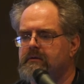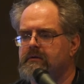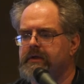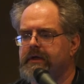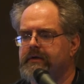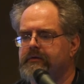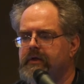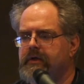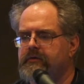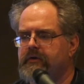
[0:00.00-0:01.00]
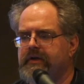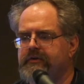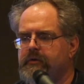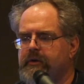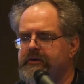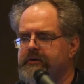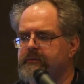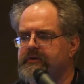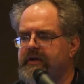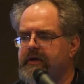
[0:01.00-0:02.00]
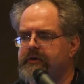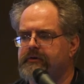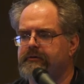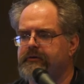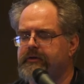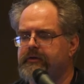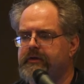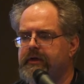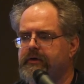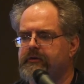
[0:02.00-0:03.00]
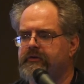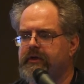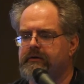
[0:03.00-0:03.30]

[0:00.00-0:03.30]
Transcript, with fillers: Yes. So I guess the question was, how do your facilitators get